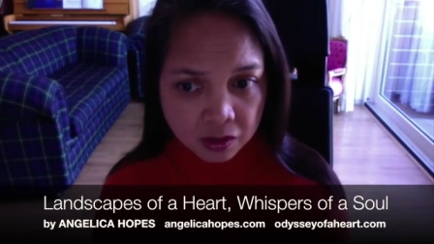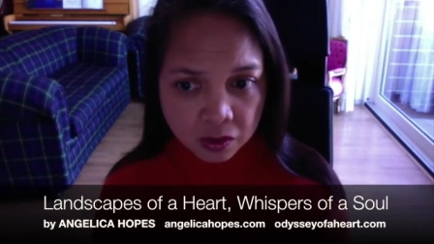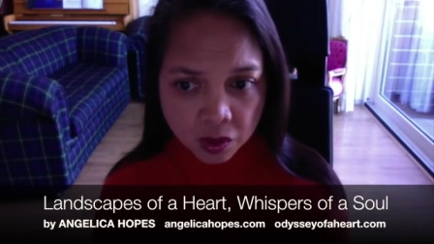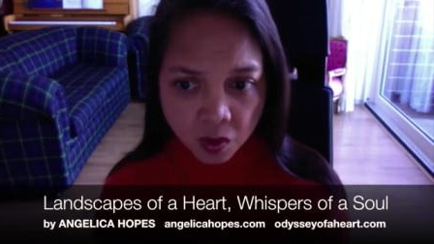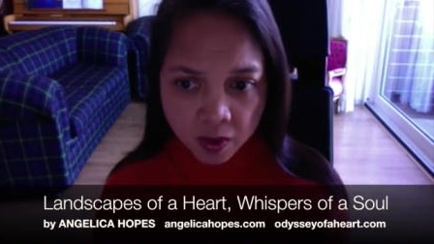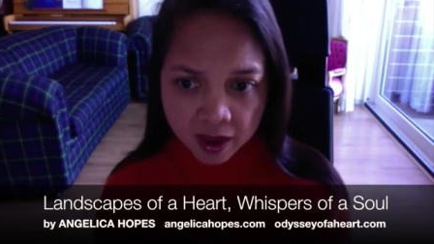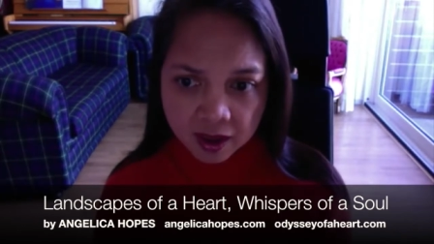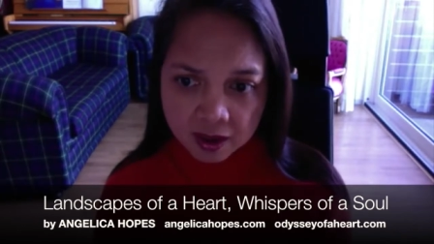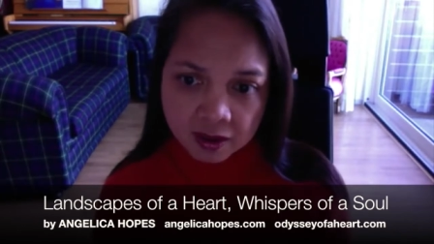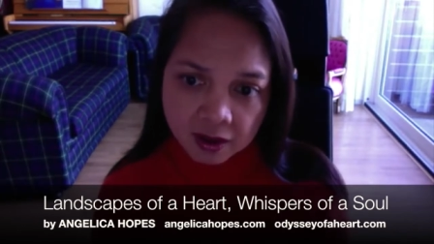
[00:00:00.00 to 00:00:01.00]
No
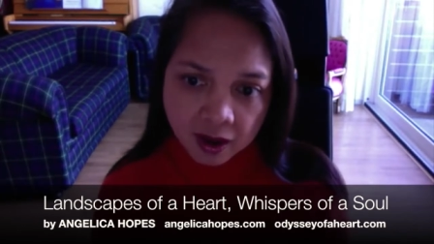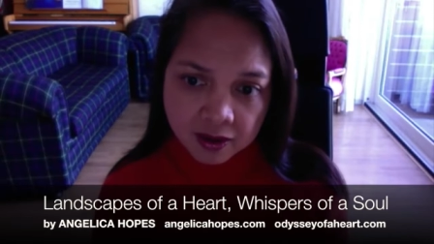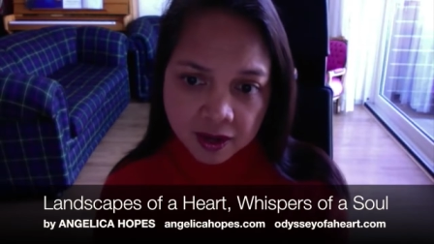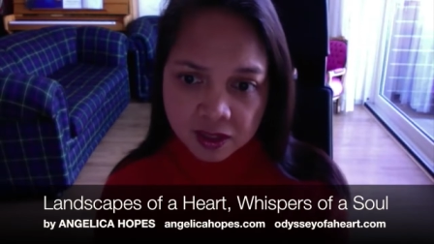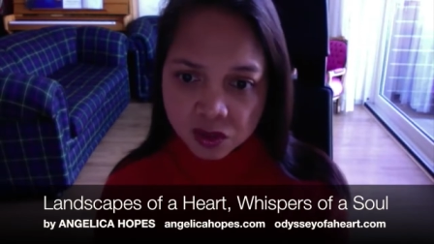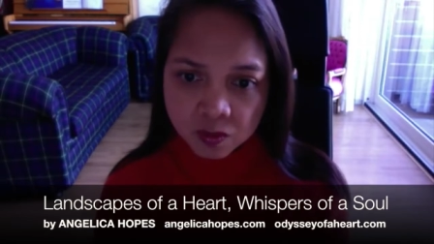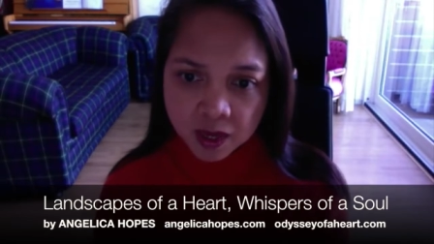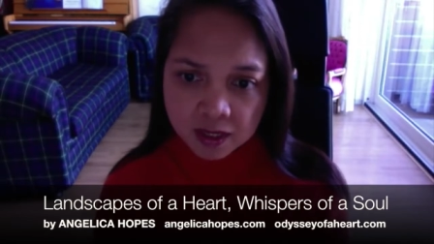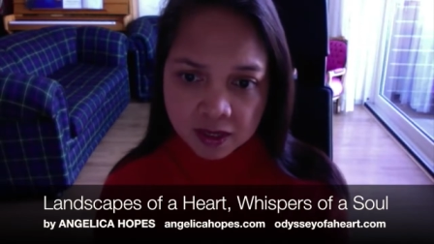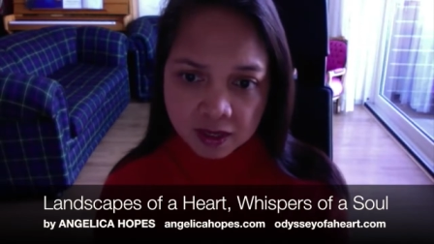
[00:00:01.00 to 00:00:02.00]
way! I'd like to
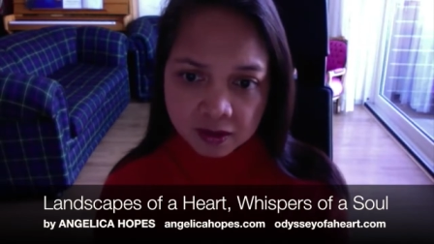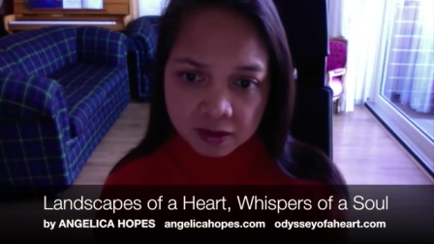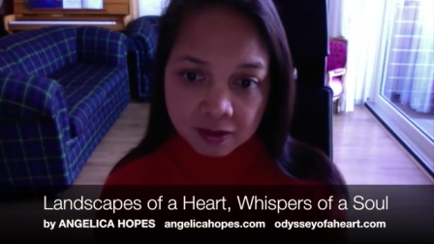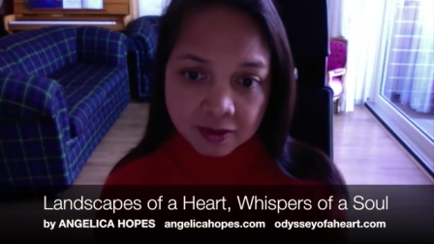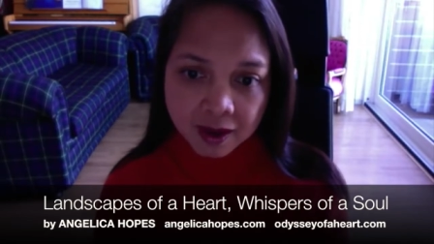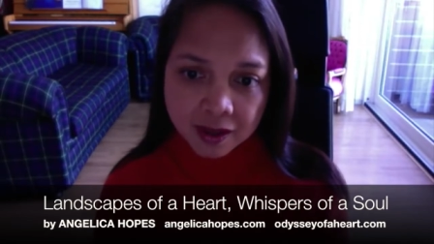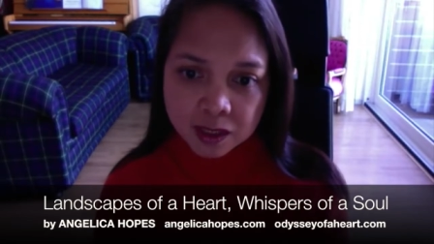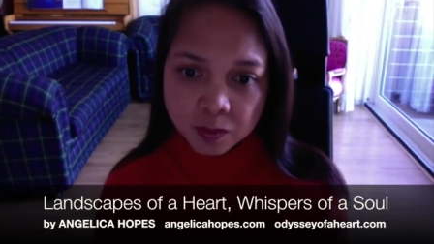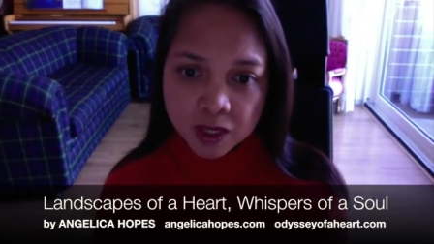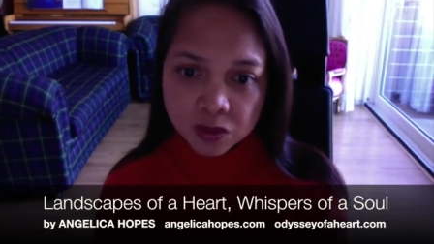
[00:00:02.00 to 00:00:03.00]
remain here. I'll
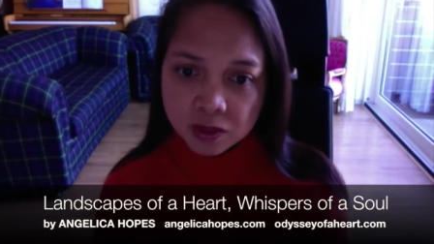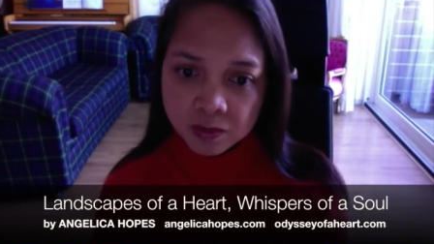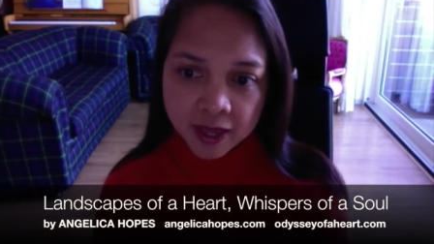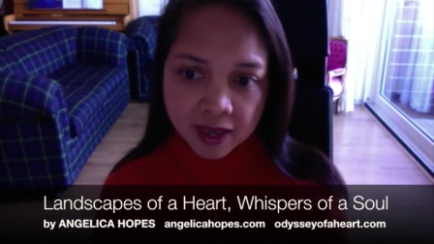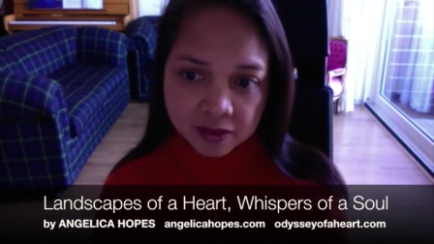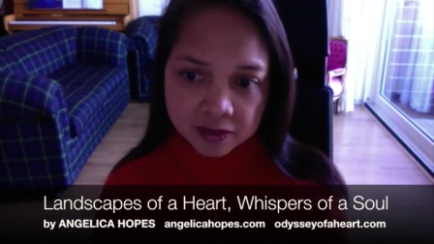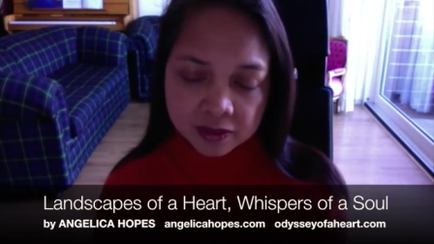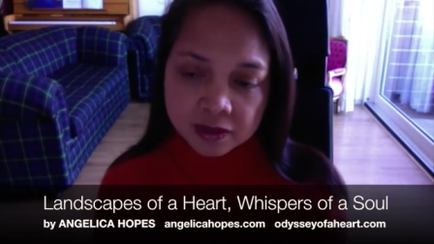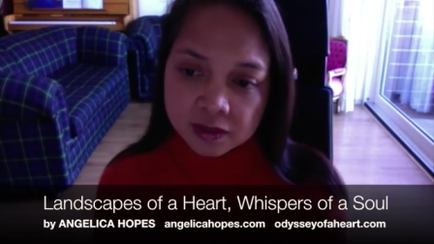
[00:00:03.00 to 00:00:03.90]
explain to them later.